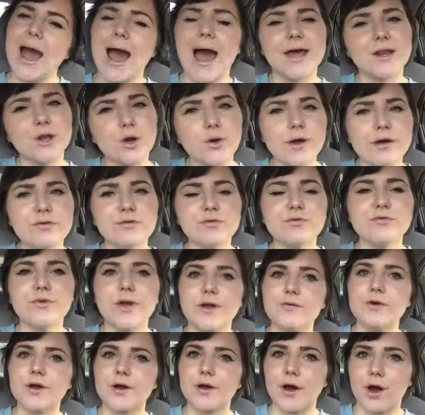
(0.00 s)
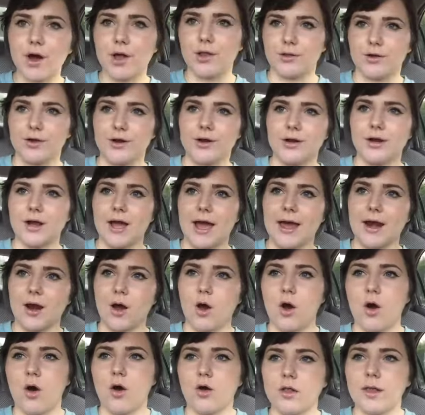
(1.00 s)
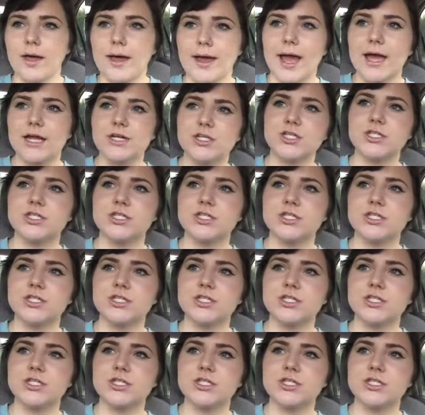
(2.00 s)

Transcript: don't have a favorite color at all. Like,